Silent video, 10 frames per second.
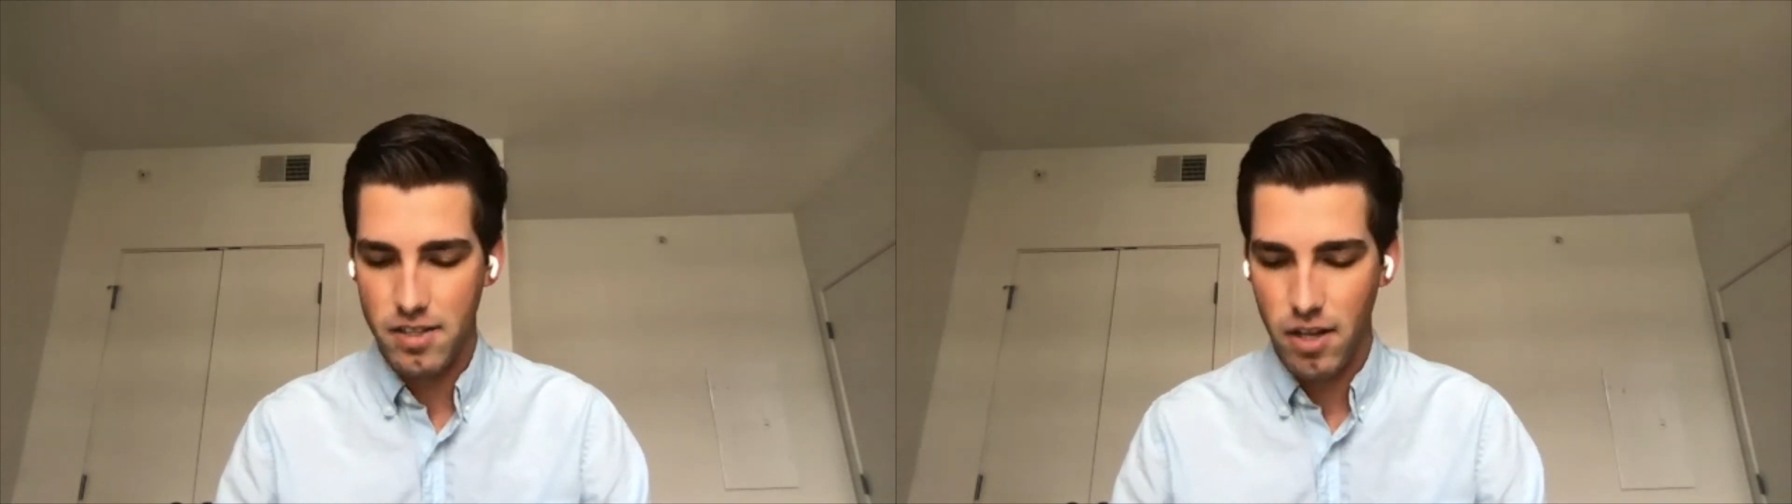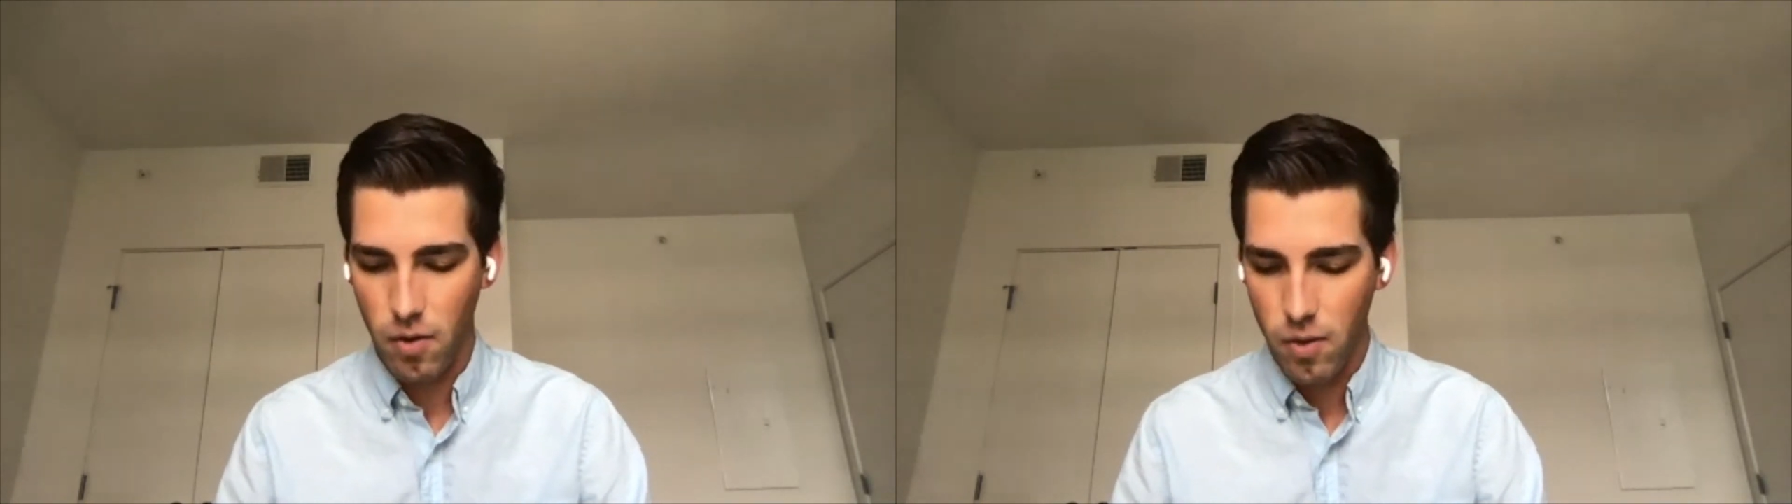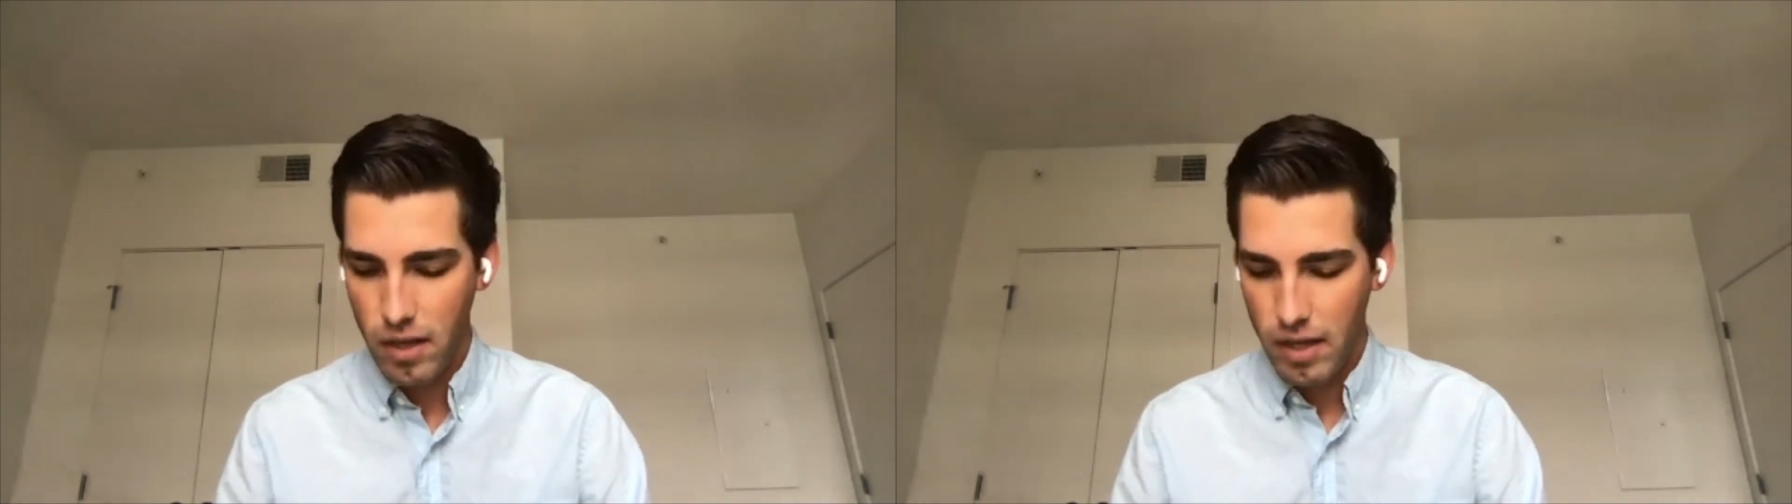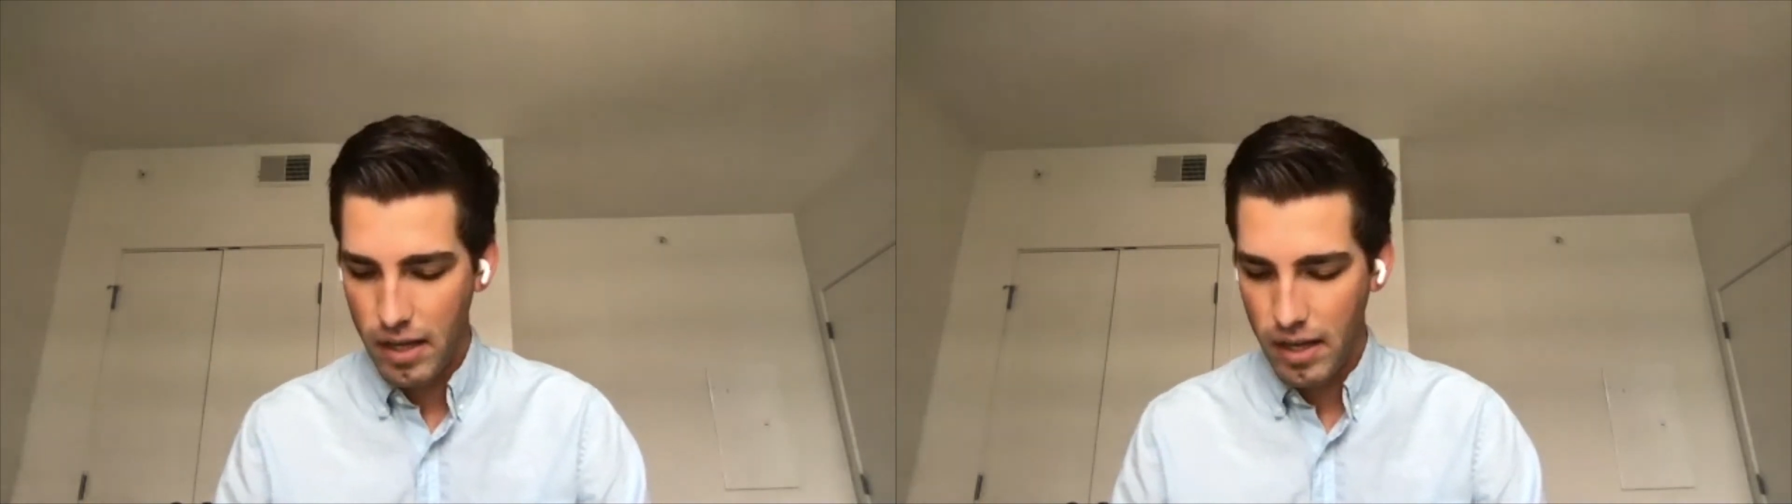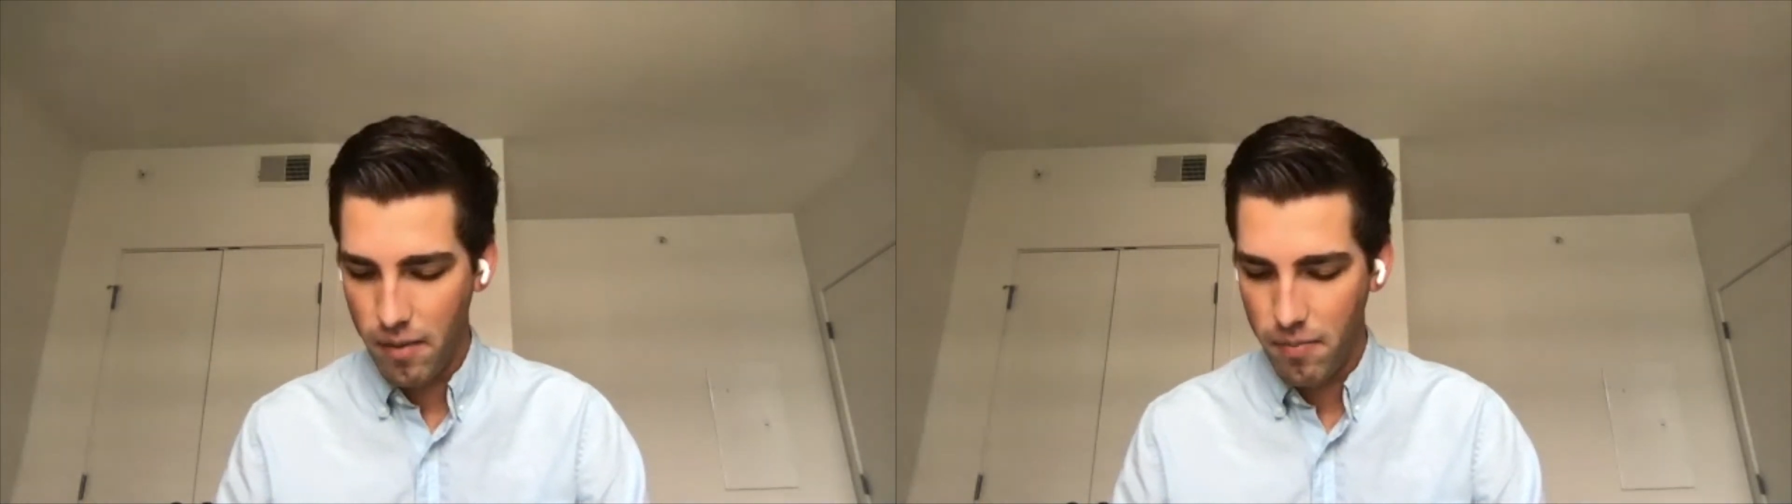So
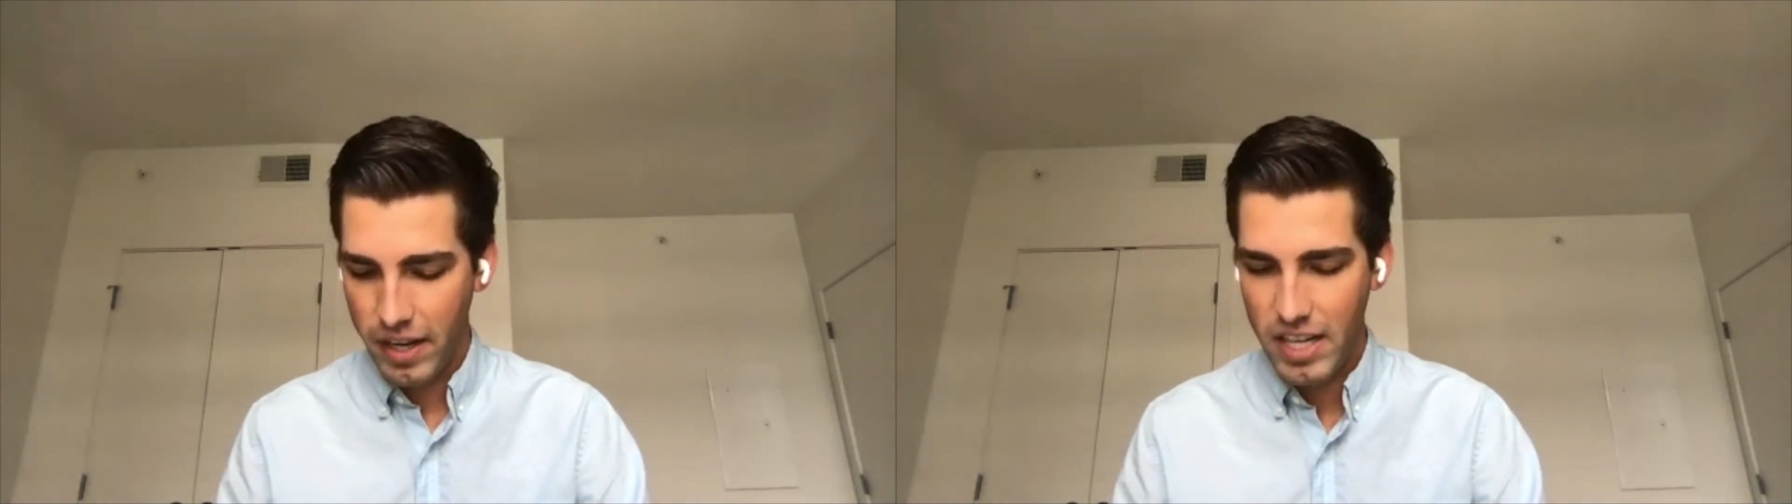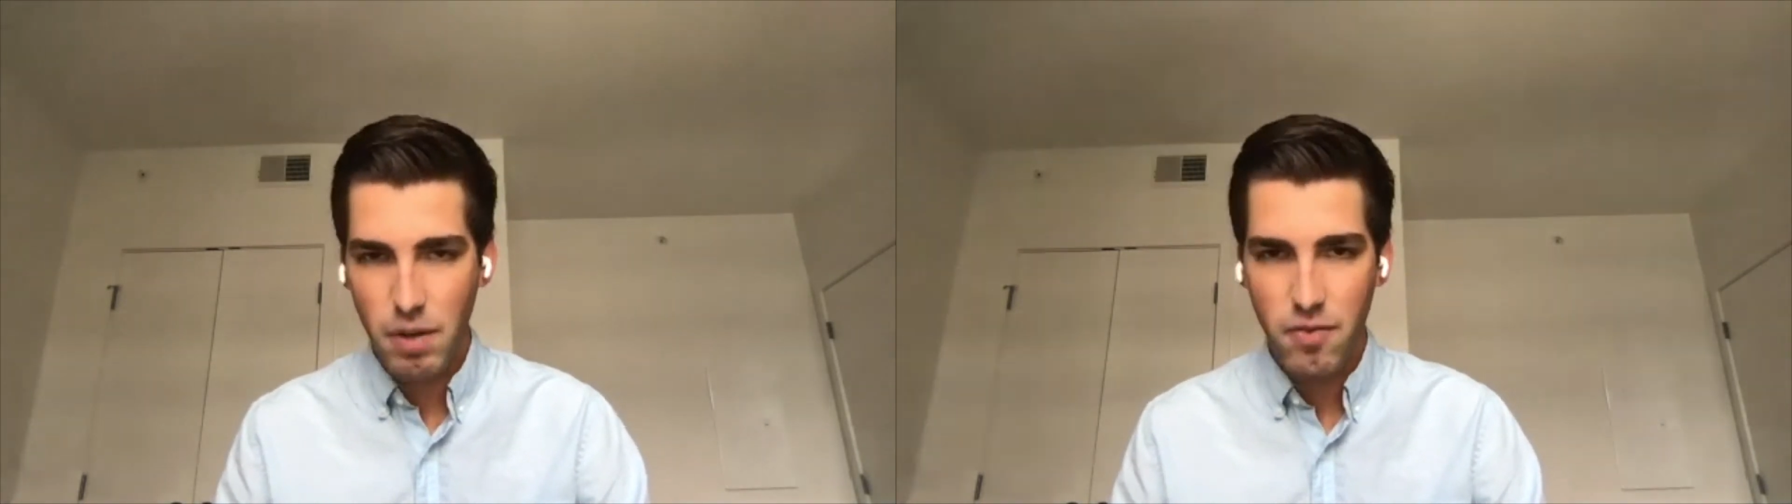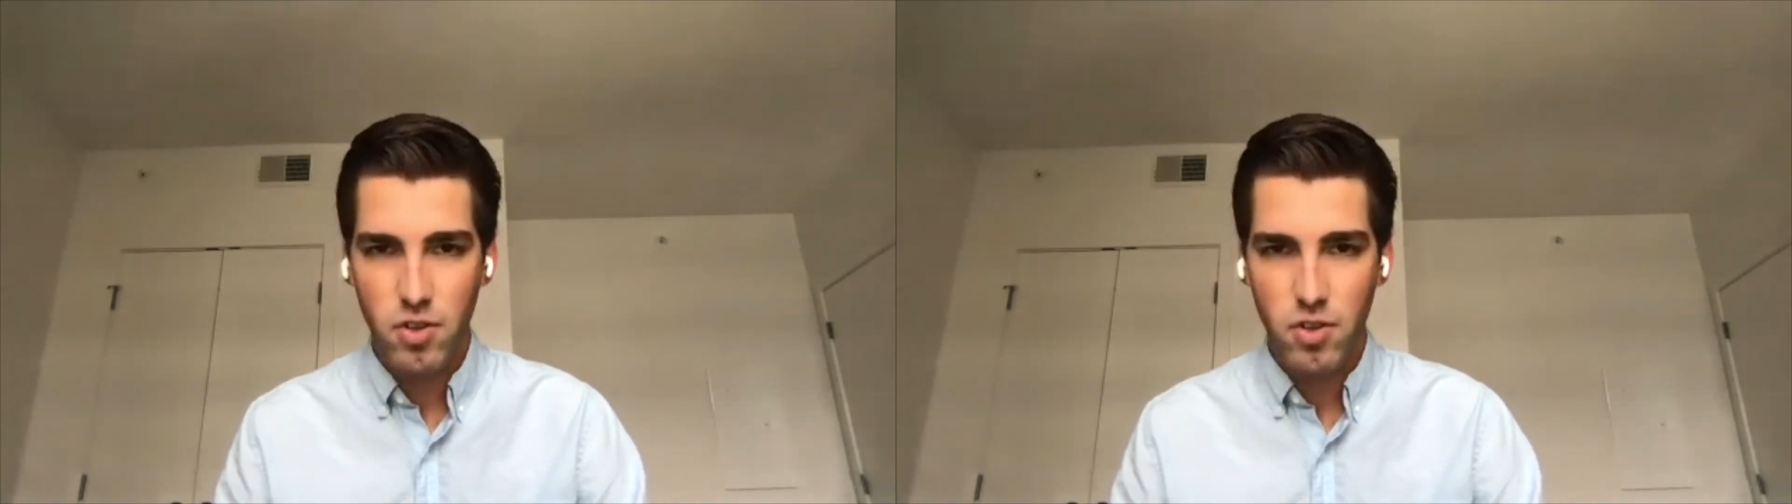I guess my